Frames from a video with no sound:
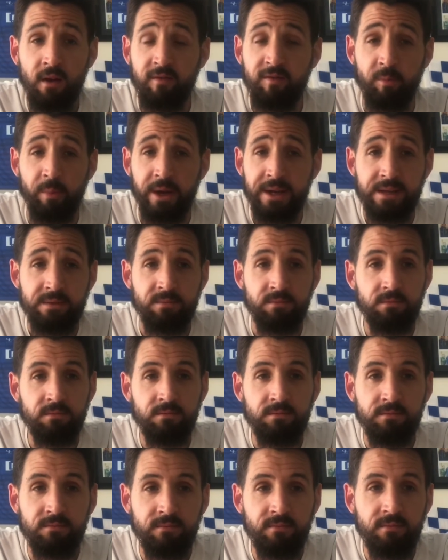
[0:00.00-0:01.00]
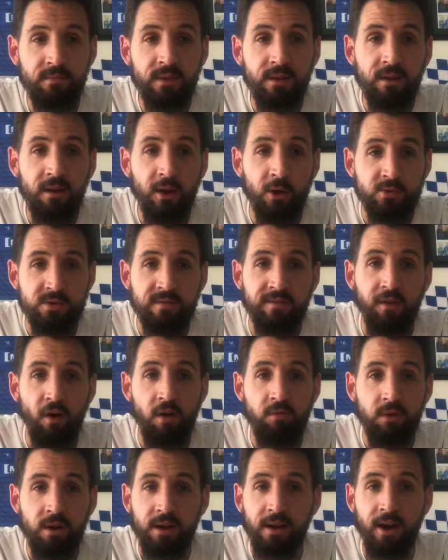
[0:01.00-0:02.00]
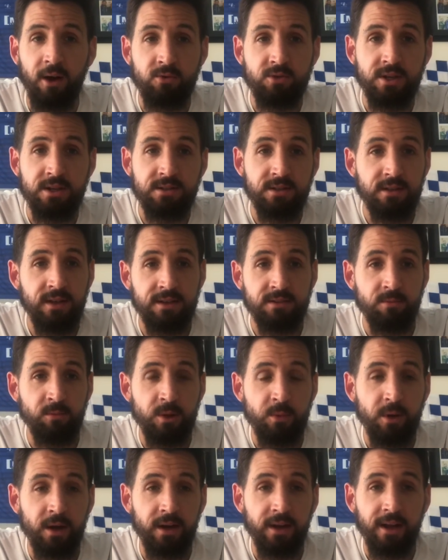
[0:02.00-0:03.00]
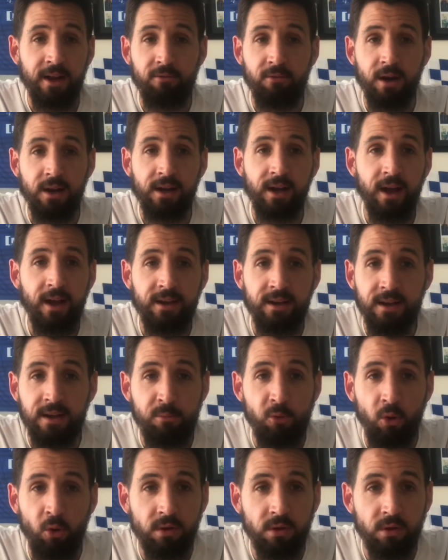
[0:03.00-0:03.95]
for me, losing 5-1 at Colchester doesn't mean we're going to get relegated any